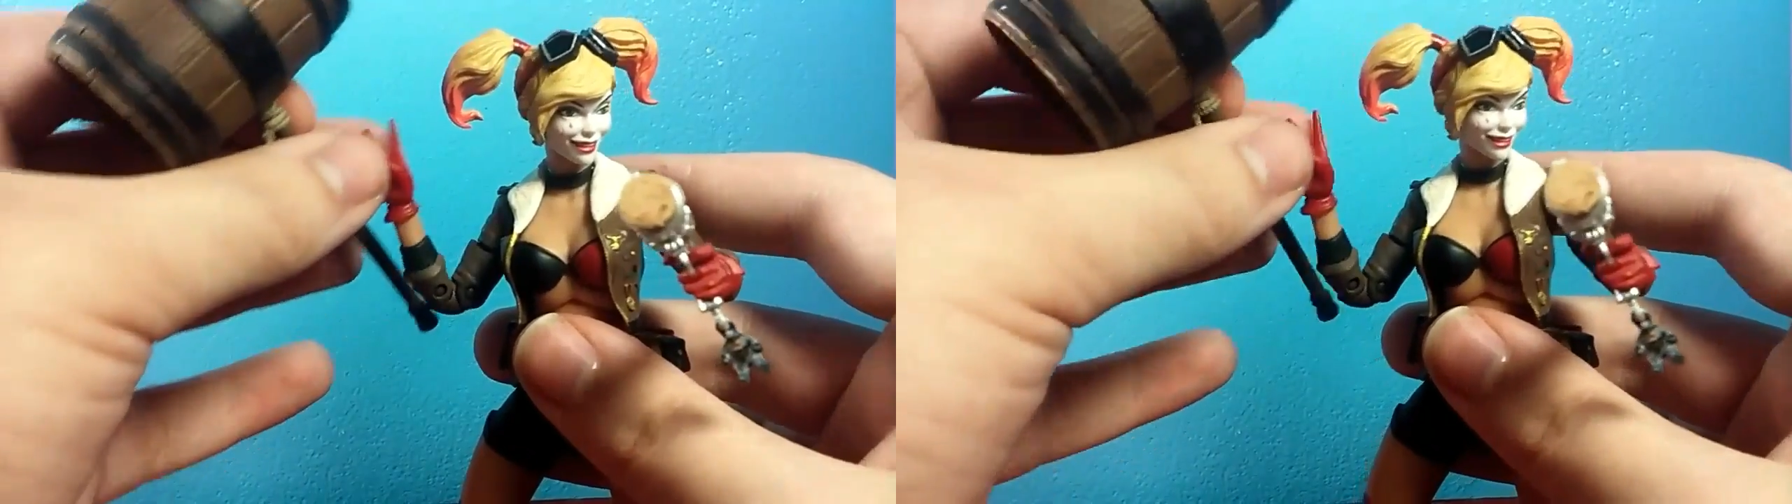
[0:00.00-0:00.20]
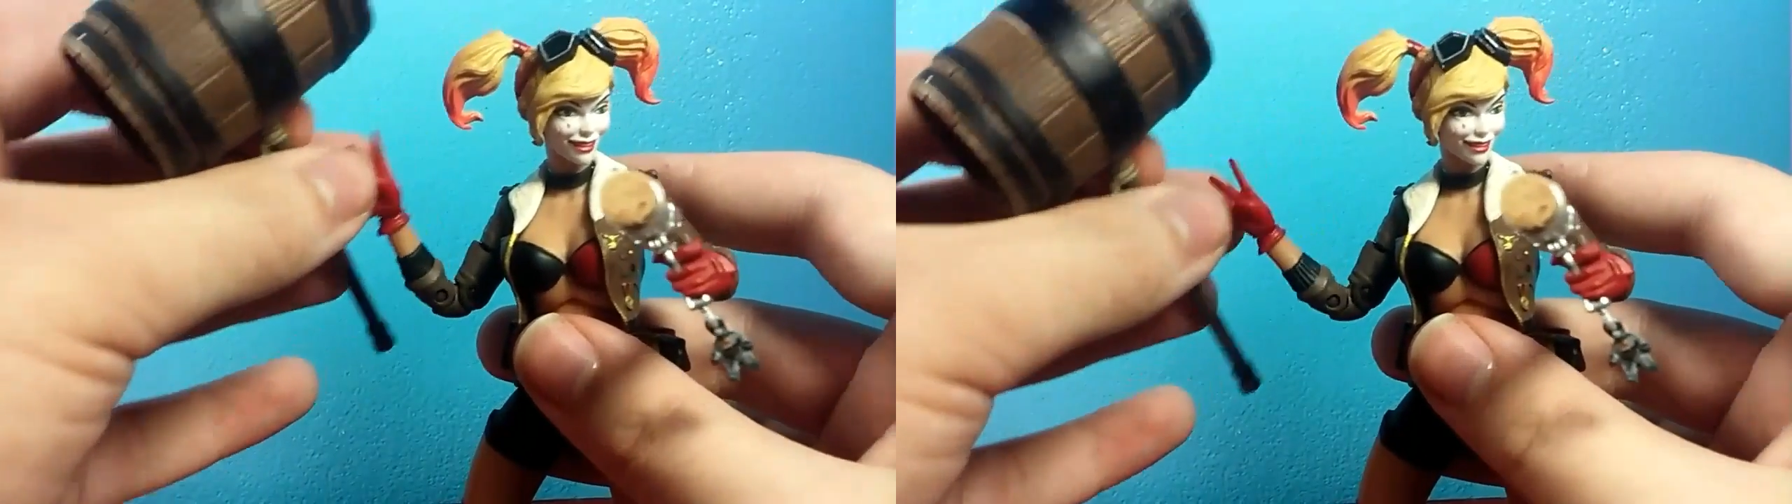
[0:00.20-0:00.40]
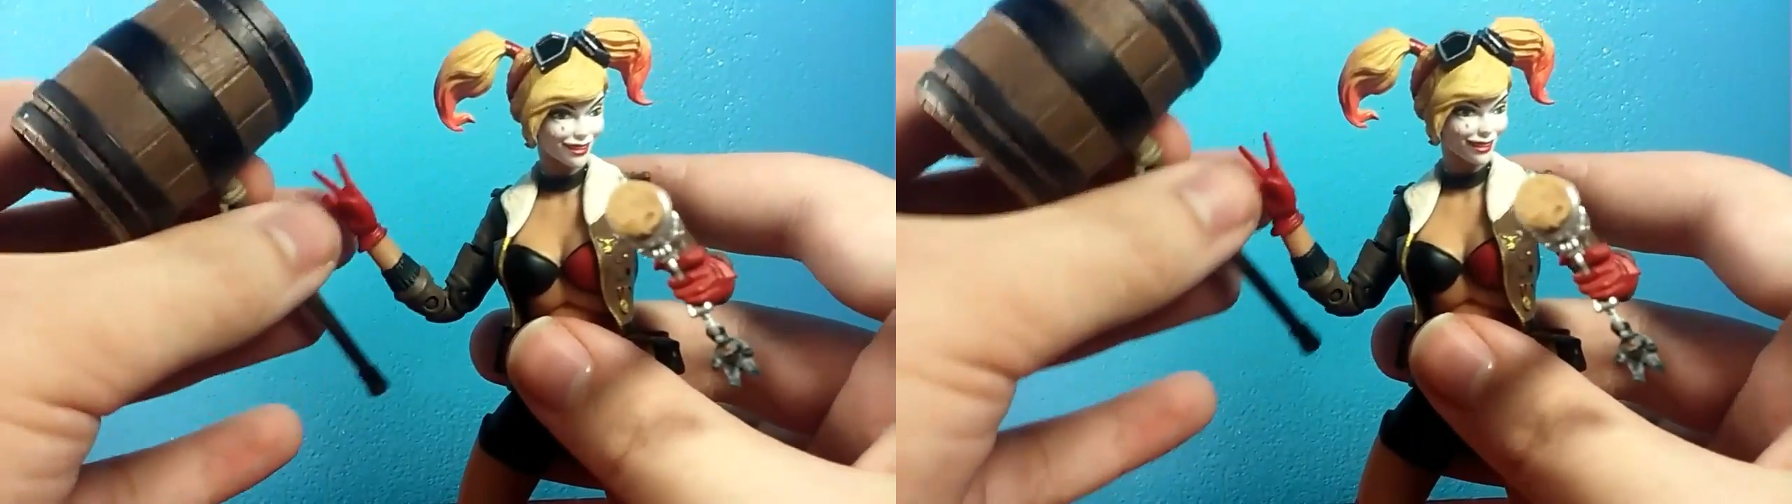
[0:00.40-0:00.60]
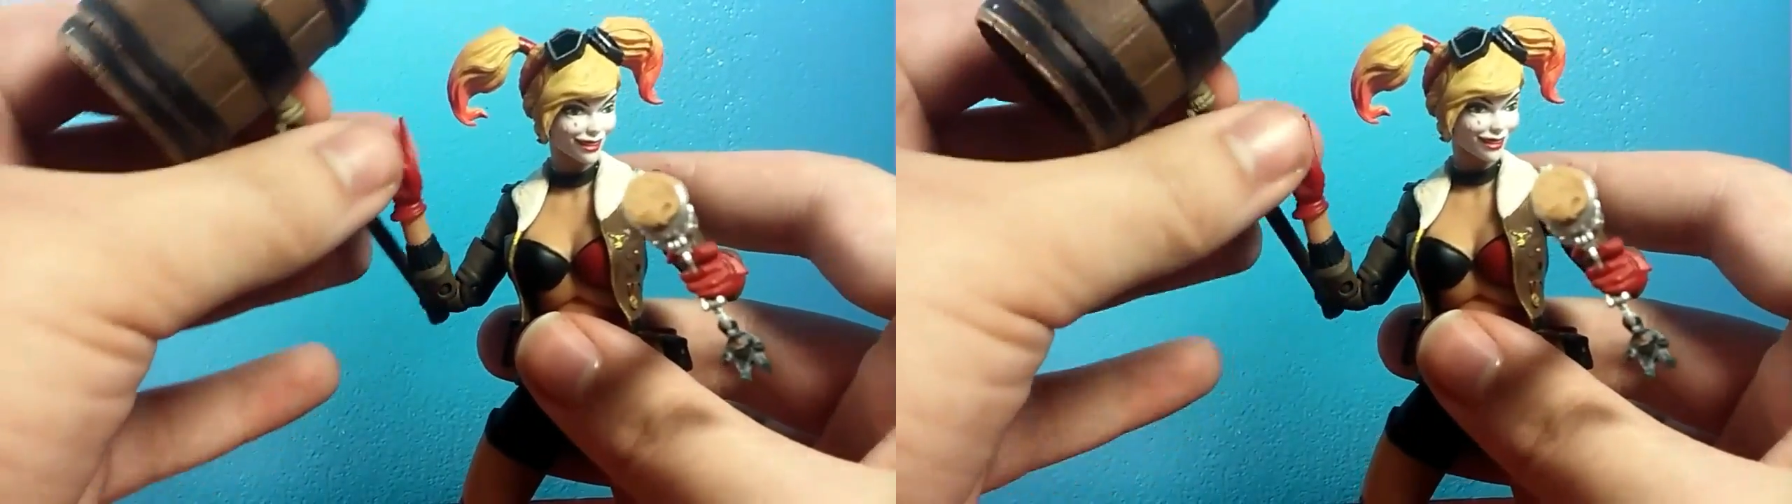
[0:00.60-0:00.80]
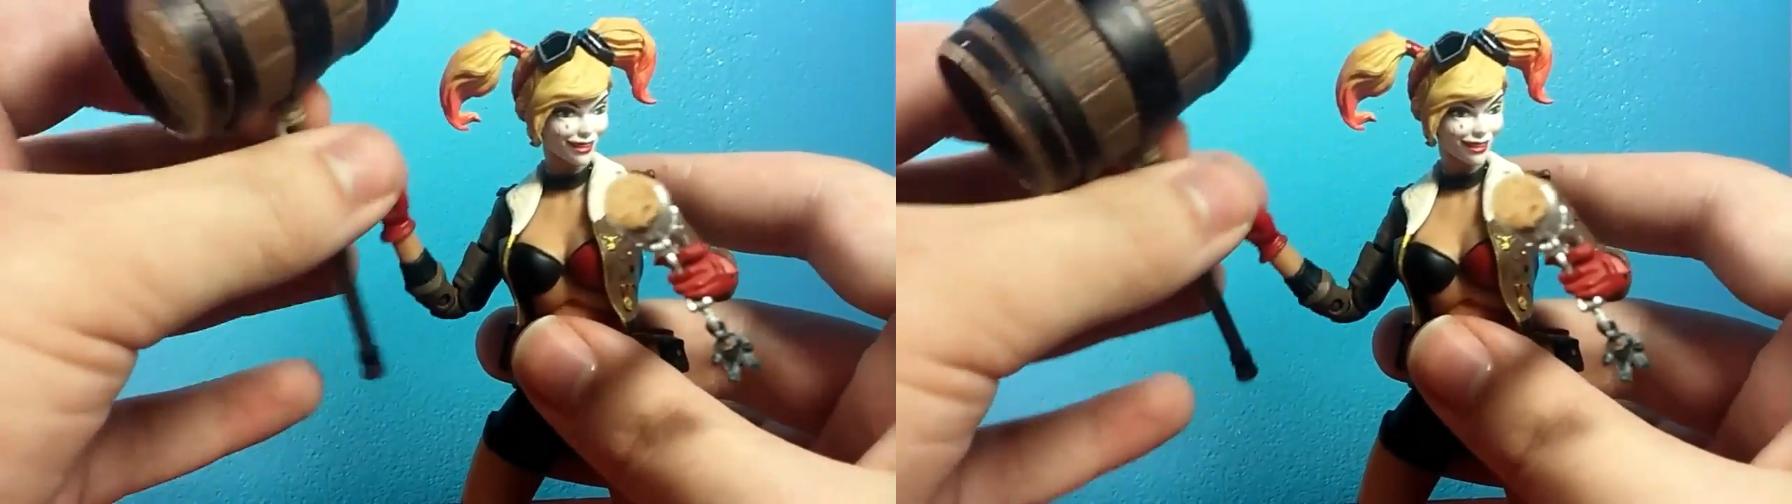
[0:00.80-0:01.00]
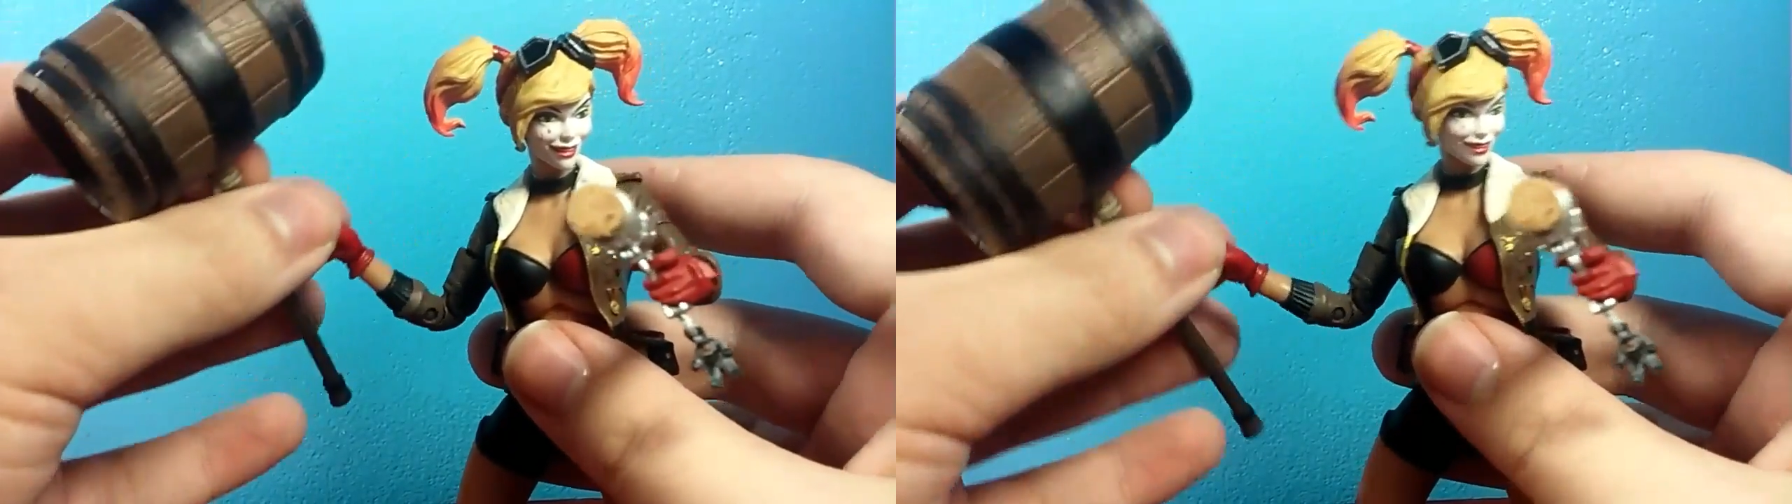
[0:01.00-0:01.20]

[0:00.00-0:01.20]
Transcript: you can see the joint's a little